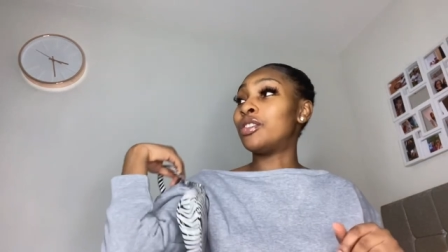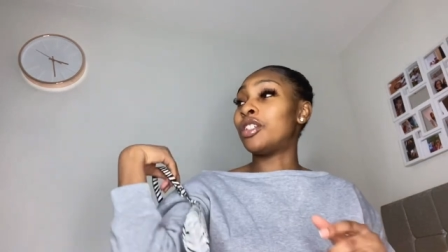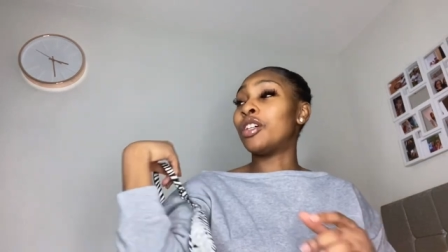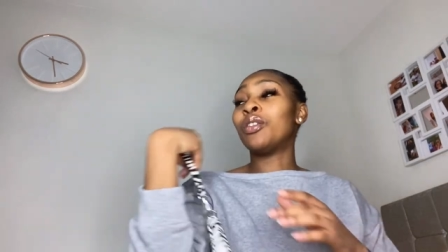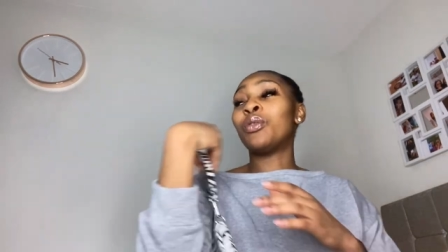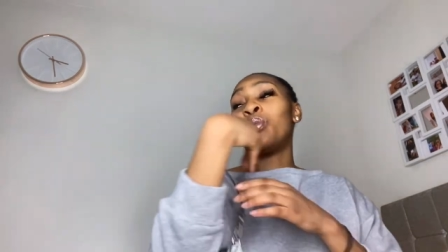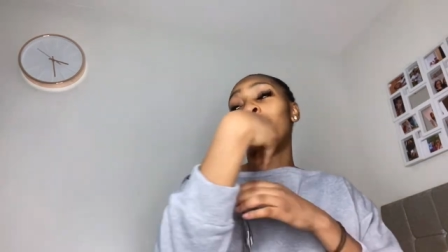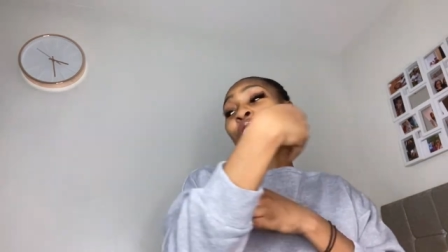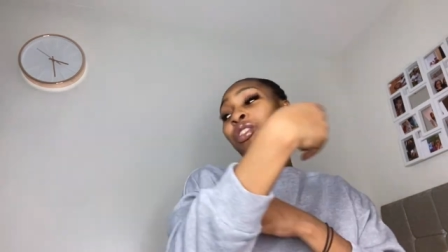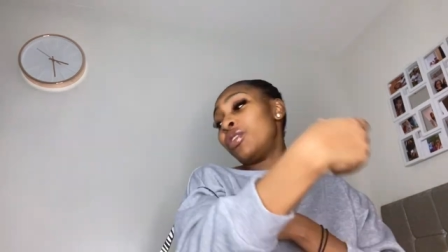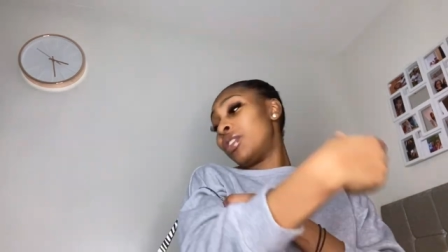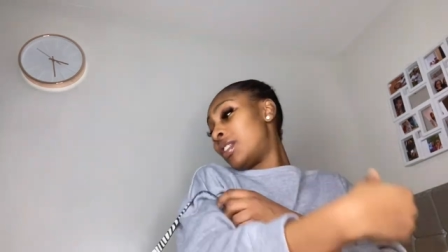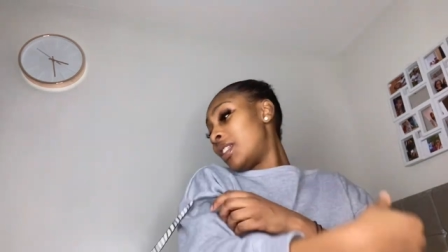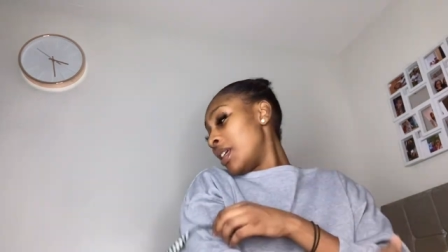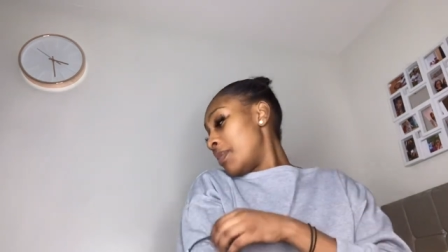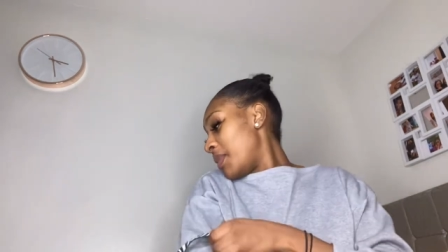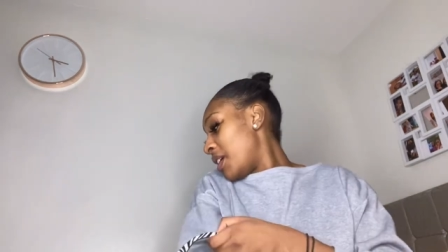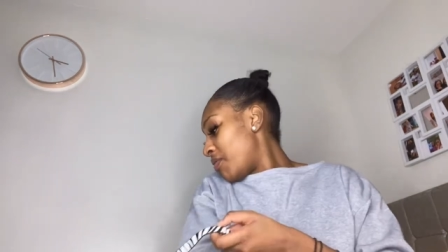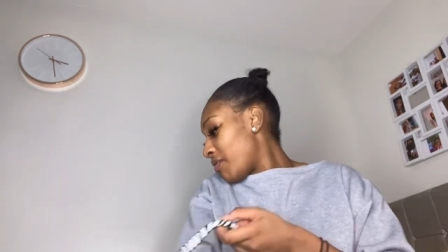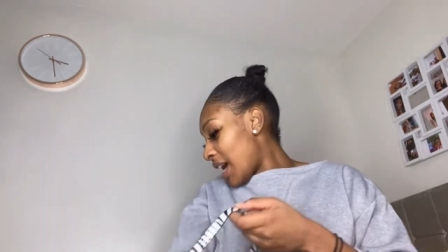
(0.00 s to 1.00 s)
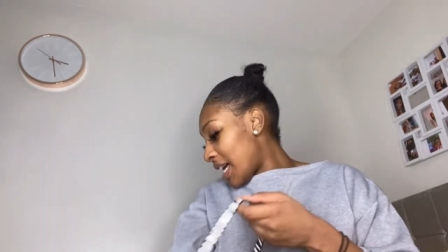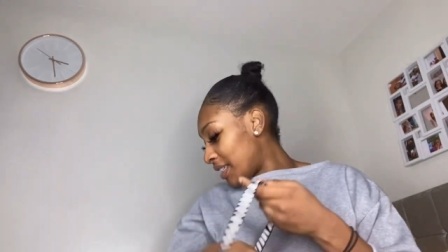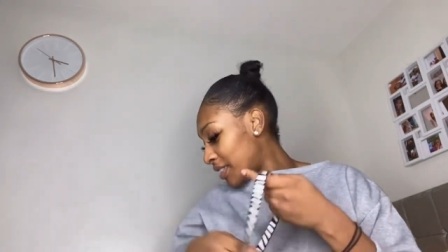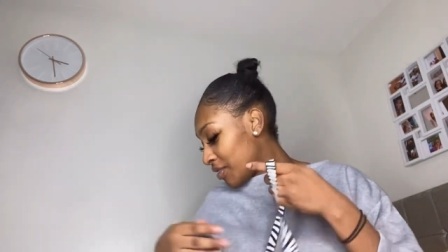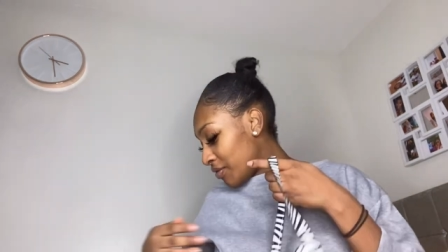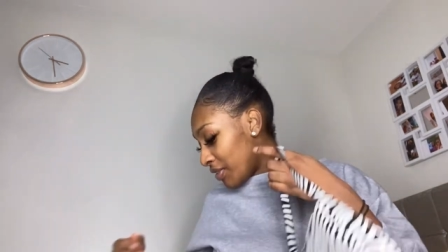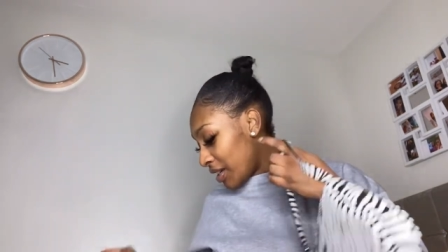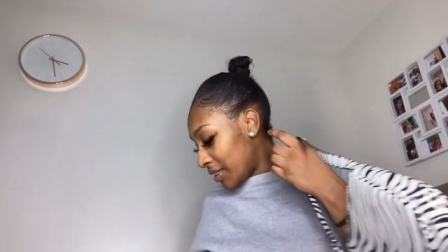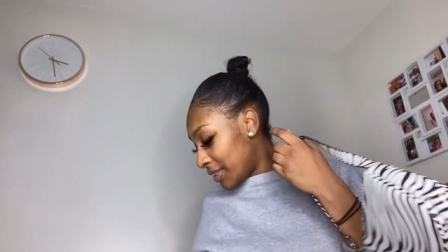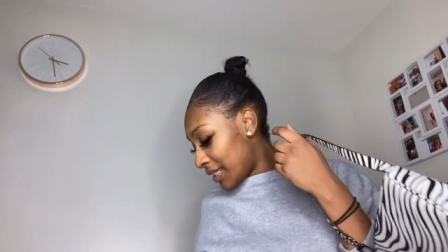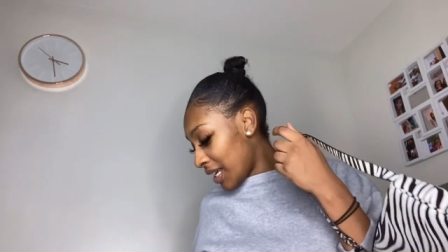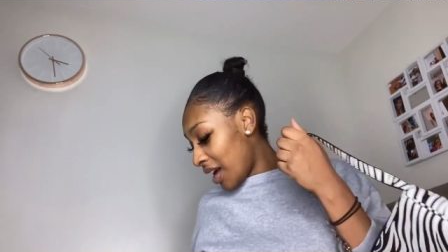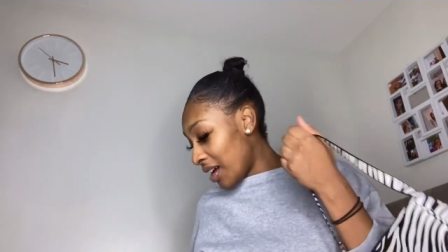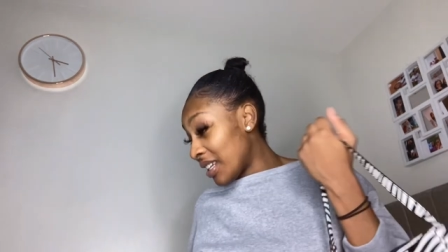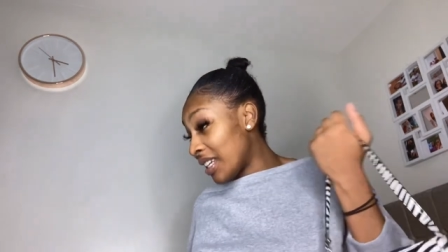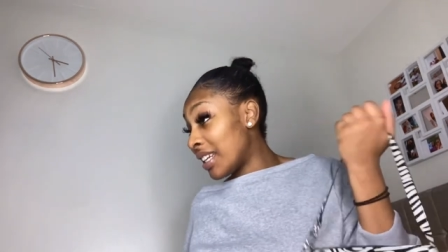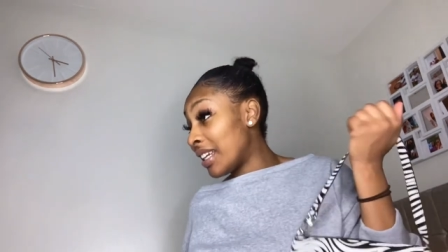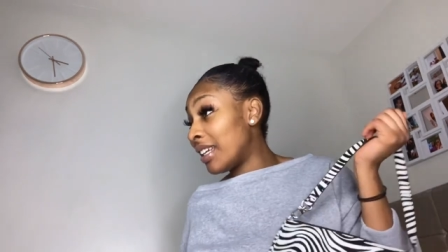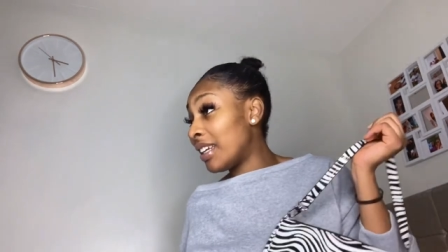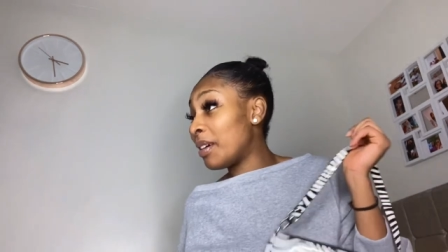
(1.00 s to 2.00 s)
when you see me riding around town in
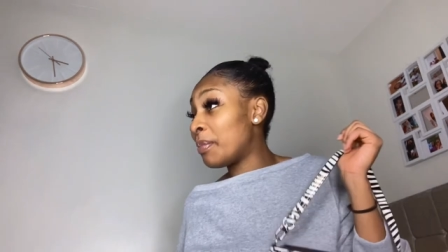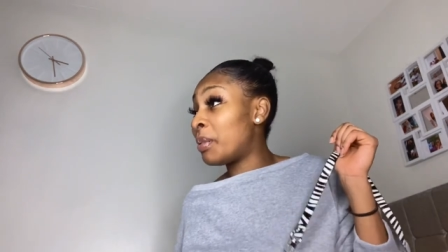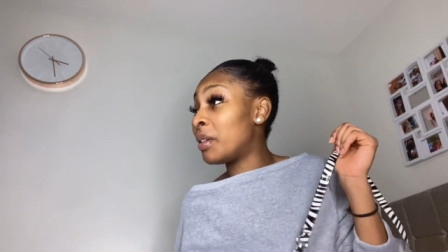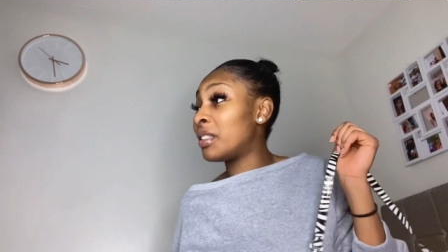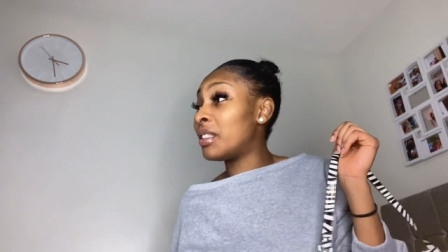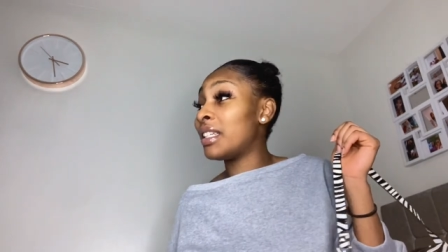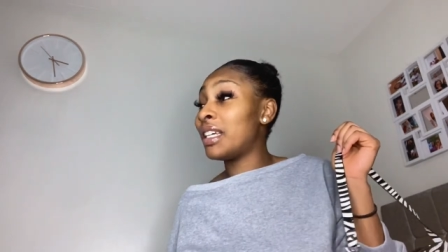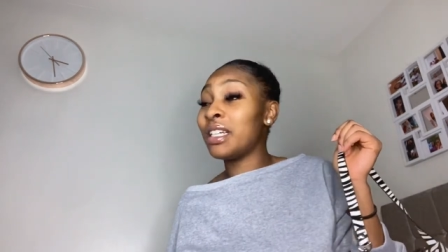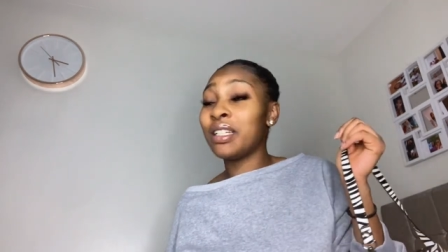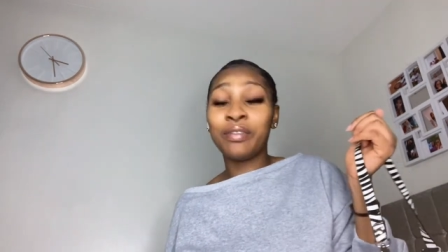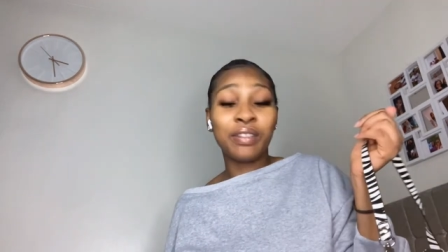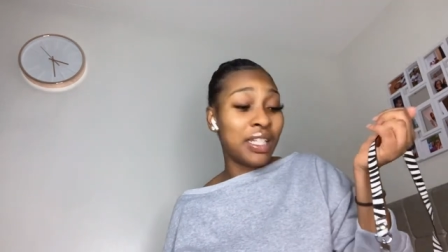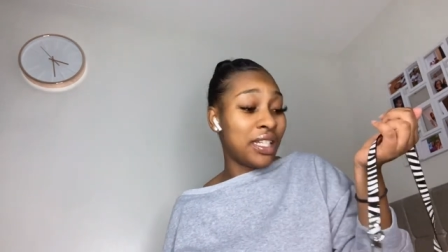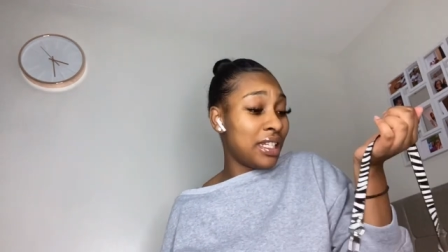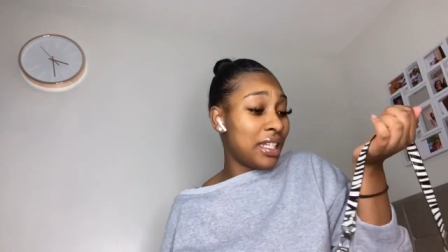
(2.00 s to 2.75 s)
a leopard, in a,